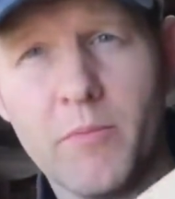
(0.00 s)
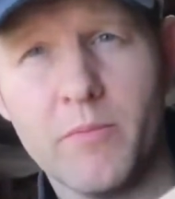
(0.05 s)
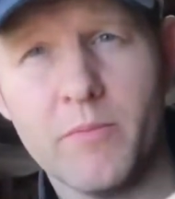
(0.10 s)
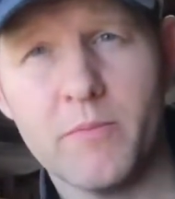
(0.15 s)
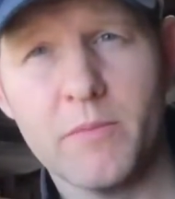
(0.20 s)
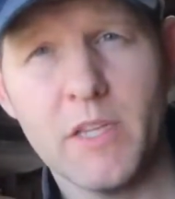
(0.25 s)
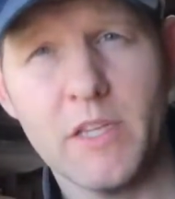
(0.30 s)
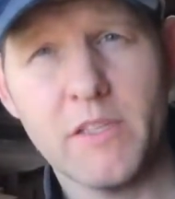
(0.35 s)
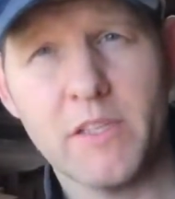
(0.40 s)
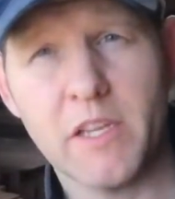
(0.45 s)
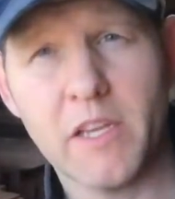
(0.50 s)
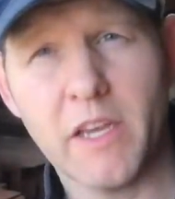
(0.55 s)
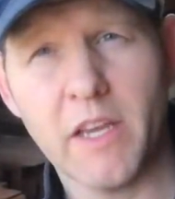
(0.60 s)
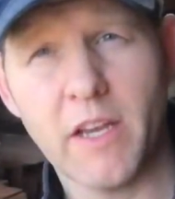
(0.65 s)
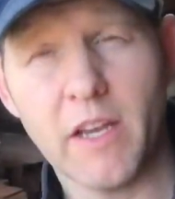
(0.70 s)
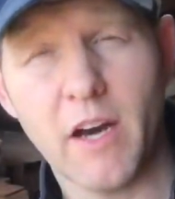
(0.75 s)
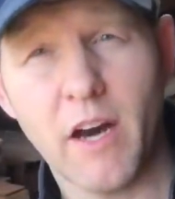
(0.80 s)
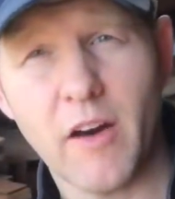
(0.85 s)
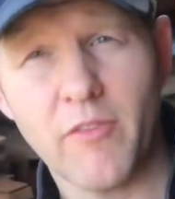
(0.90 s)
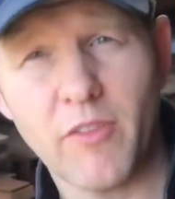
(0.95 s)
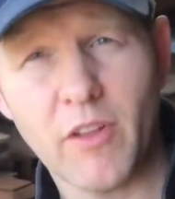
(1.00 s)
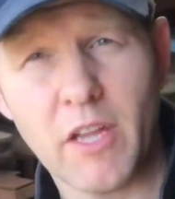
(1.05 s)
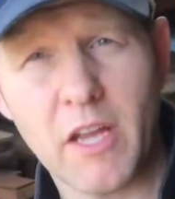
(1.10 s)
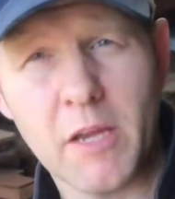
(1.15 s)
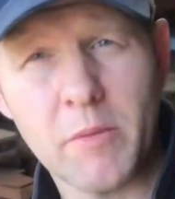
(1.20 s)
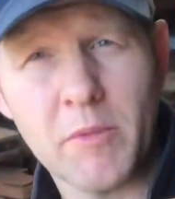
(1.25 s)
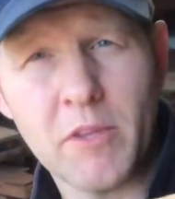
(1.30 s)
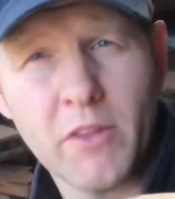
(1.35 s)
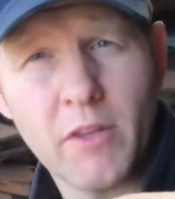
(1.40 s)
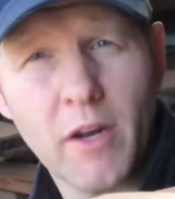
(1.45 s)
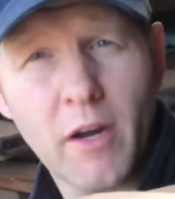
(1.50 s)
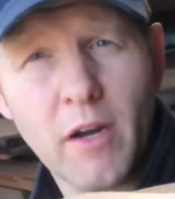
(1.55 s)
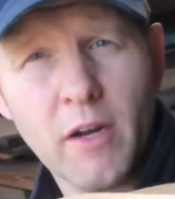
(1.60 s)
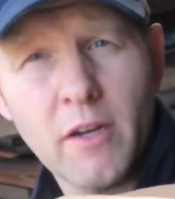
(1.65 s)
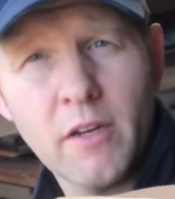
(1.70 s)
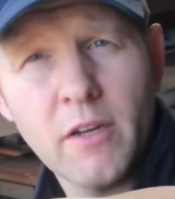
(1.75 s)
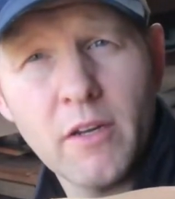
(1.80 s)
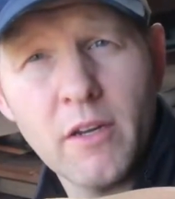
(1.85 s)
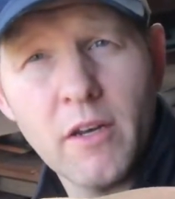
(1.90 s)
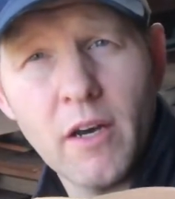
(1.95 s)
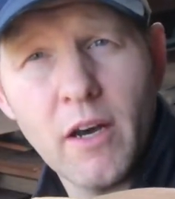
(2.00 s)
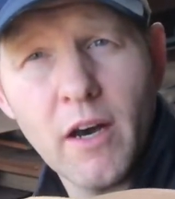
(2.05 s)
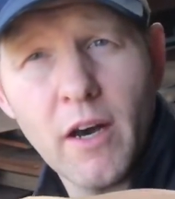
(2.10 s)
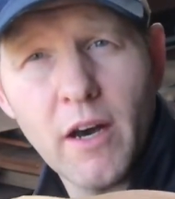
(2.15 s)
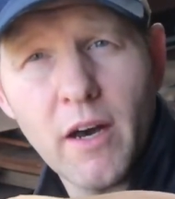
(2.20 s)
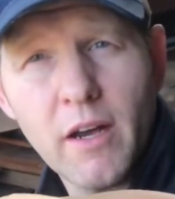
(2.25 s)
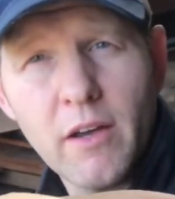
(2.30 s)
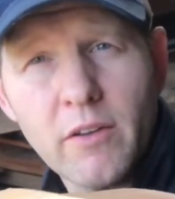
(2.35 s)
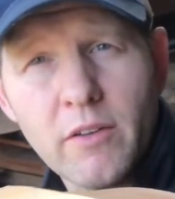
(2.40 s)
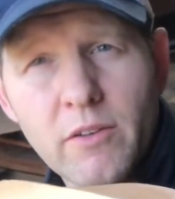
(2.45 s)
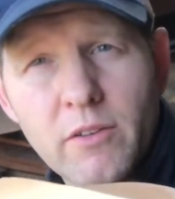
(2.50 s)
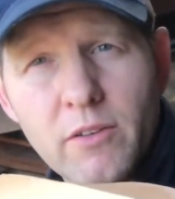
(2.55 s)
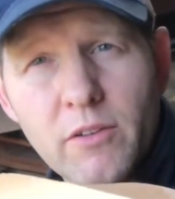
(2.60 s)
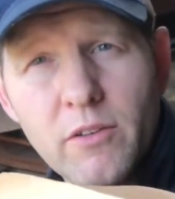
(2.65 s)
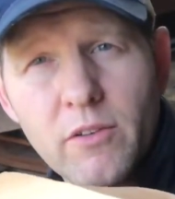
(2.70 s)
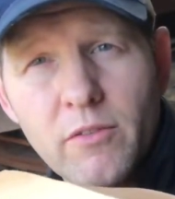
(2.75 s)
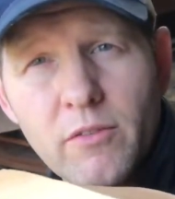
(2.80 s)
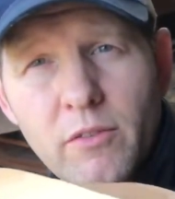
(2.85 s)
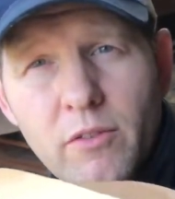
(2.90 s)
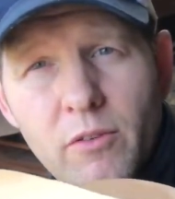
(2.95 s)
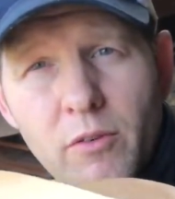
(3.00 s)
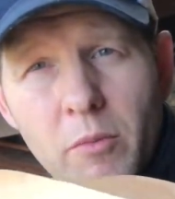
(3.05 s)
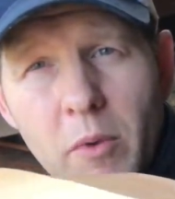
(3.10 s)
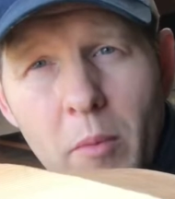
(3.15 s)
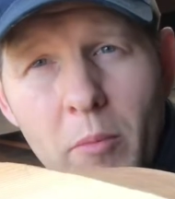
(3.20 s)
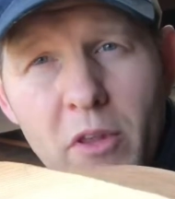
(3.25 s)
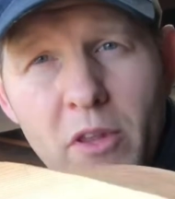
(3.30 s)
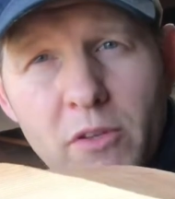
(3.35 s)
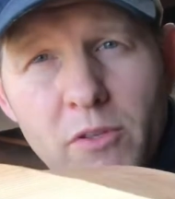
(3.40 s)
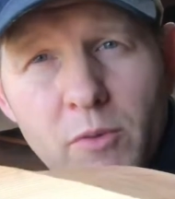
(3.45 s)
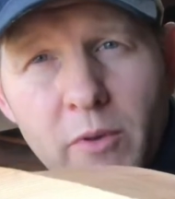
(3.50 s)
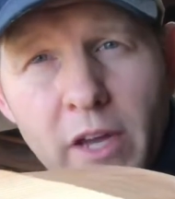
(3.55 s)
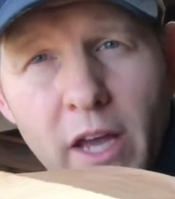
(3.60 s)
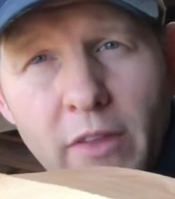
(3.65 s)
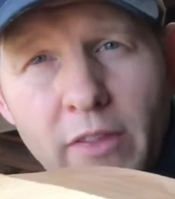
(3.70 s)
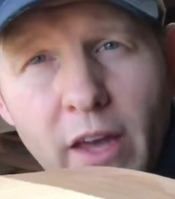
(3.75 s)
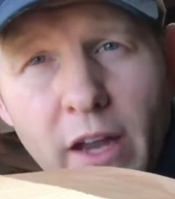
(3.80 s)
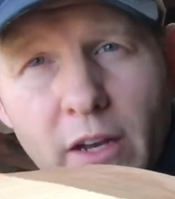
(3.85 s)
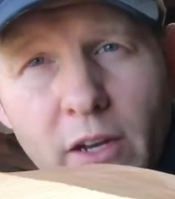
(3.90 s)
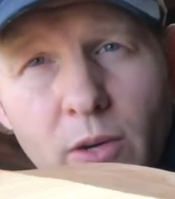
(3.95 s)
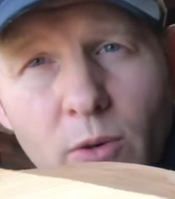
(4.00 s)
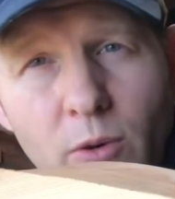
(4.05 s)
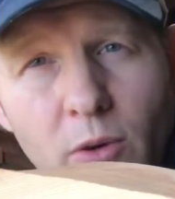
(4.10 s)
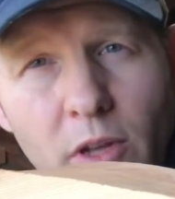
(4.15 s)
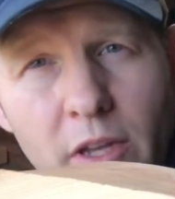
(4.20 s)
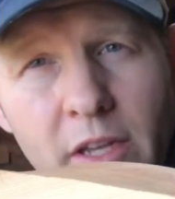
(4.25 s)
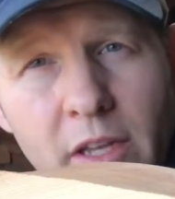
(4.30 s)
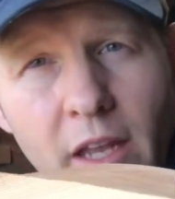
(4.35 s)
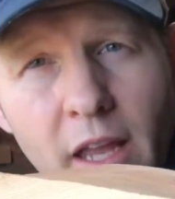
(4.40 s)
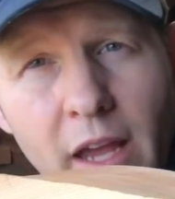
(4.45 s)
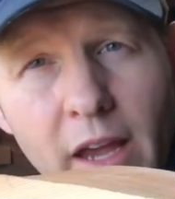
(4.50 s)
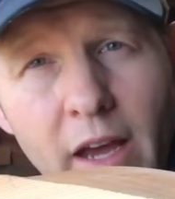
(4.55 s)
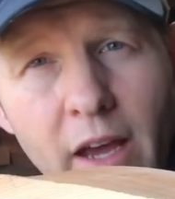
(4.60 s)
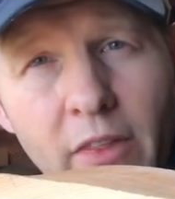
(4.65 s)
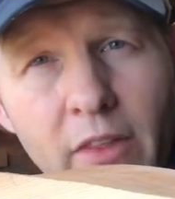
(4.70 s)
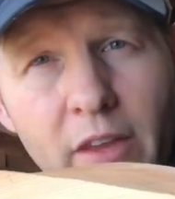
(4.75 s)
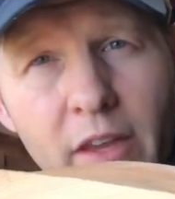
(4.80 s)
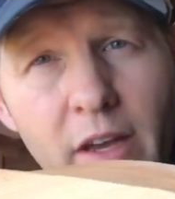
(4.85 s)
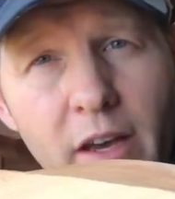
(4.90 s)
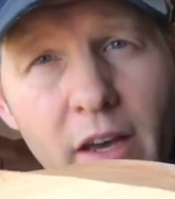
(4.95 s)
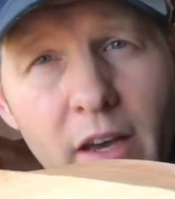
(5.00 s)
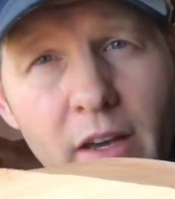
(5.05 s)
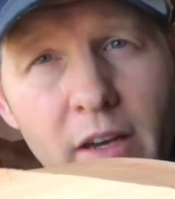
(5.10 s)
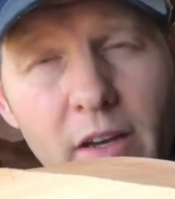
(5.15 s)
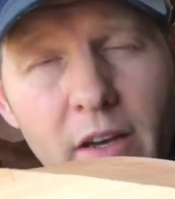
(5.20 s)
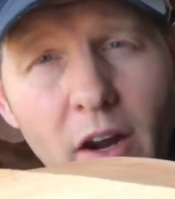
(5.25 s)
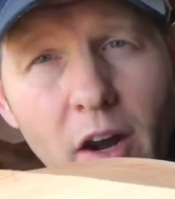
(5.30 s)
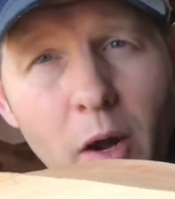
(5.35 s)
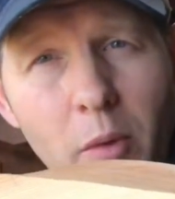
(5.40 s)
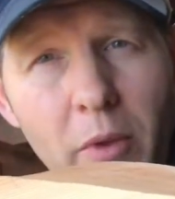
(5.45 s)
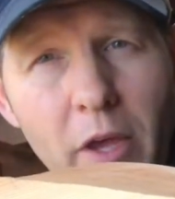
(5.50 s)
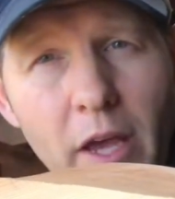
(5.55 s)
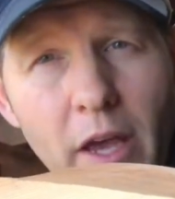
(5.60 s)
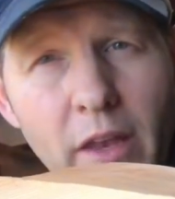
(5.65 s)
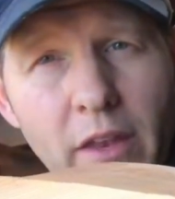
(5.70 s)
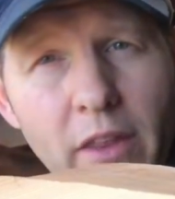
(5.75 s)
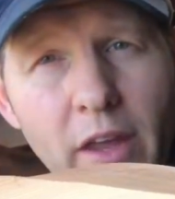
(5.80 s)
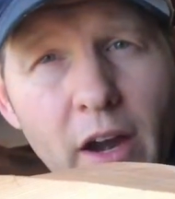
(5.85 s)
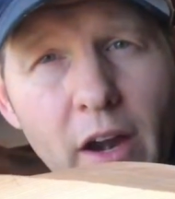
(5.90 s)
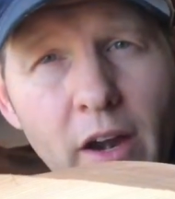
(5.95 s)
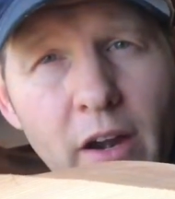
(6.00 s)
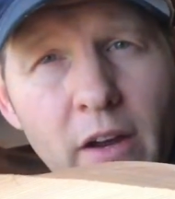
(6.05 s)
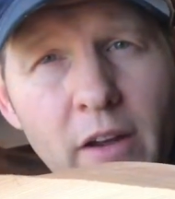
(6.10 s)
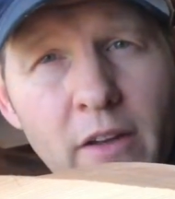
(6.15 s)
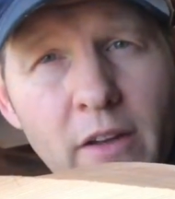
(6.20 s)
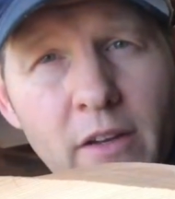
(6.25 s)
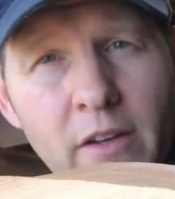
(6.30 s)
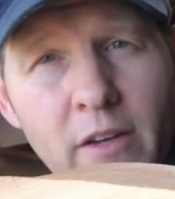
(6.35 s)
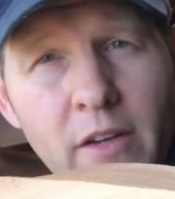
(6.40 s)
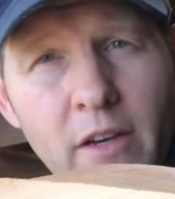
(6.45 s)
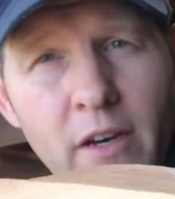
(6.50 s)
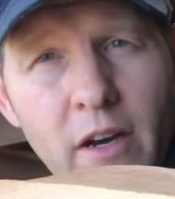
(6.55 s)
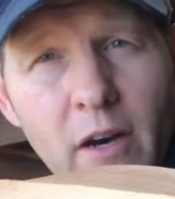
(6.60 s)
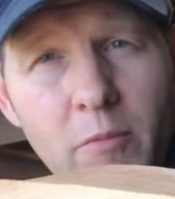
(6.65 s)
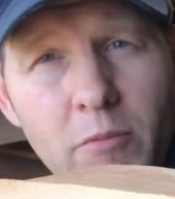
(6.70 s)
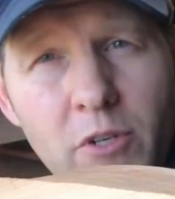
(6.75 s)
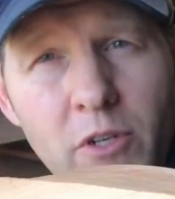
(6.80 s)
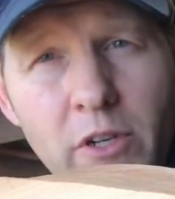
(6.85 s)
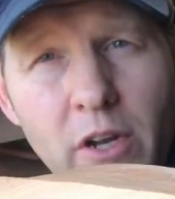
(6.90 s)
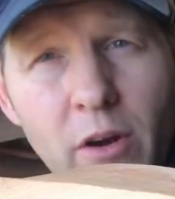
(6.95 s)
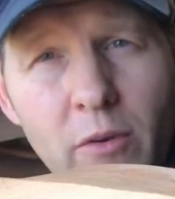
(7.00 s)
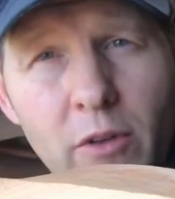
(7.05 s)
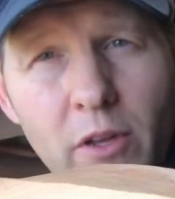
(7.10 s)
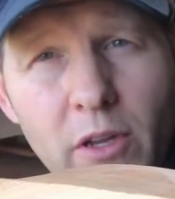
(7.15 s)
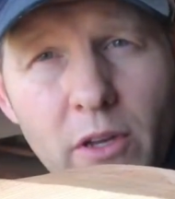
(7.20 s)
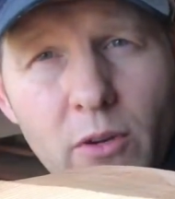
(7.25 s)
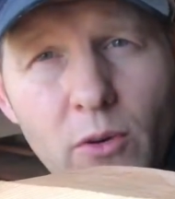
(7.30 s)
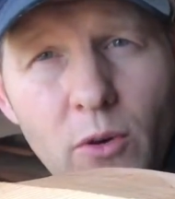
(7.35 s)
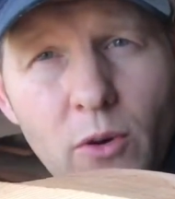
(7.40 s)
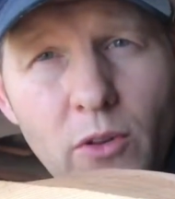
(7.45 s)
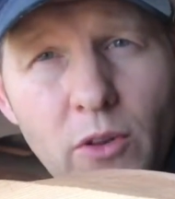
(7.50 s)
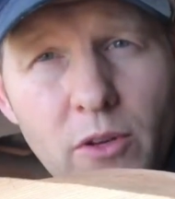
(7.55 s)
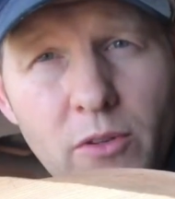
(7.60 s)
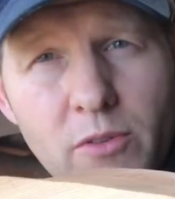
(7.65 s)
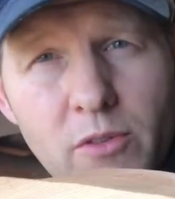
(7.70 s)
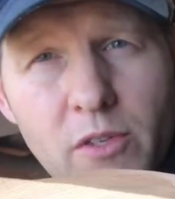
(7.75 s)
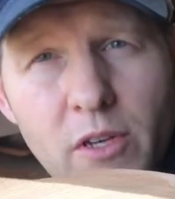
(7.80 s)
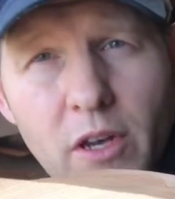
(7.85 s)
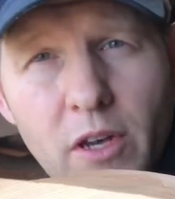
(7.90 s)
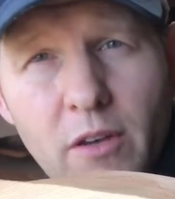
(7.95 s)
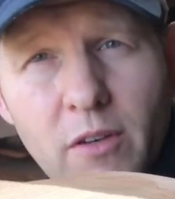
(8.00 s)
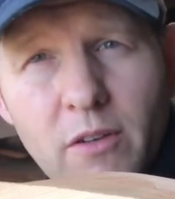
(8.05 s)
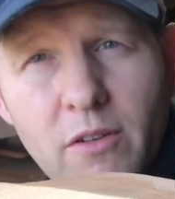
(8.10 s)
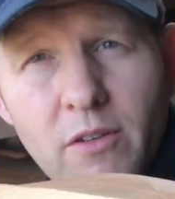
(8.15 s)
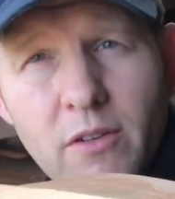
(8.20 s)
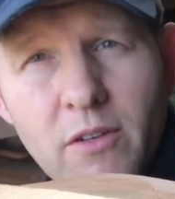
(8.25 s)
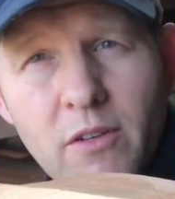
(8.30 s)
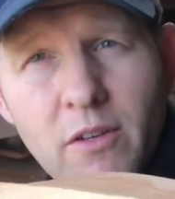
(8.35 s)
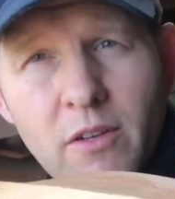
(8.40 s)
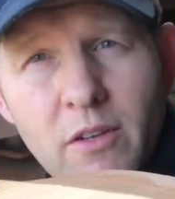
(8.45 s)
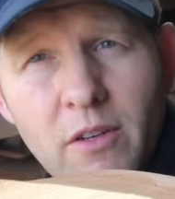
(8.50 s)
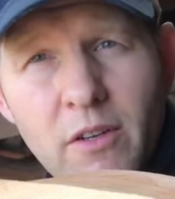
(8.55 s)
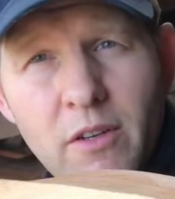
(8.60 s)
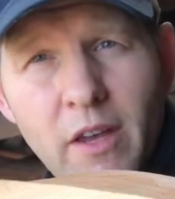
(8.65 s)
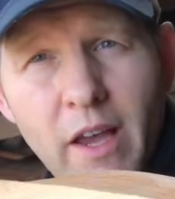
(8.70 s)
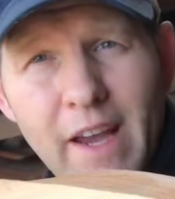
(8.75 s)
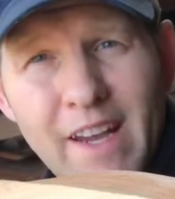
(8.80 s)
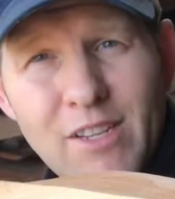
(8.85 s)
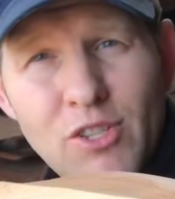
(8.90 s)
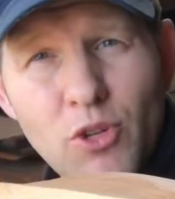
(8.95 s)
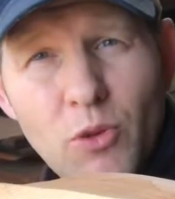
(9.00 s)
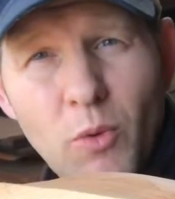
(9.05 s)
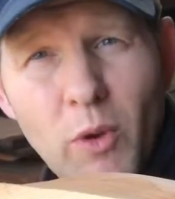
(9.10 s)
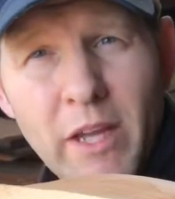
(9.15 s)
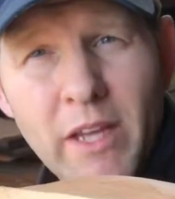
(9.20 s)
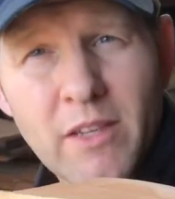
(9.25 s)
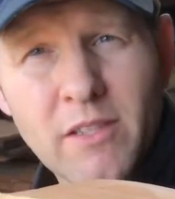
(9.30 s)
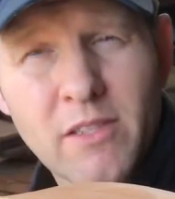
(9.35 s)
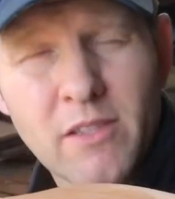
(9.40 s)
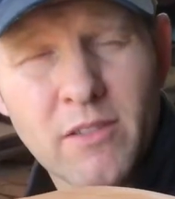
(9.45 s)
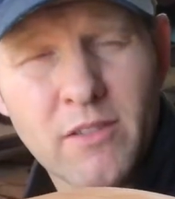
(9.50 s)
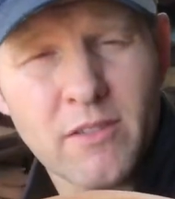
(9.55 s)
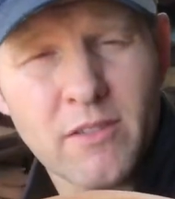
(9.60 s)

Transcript: Easy to get off alignment there. Remember, this one had that cool inlay on the harp head there. Turned out really cool, those angel wings.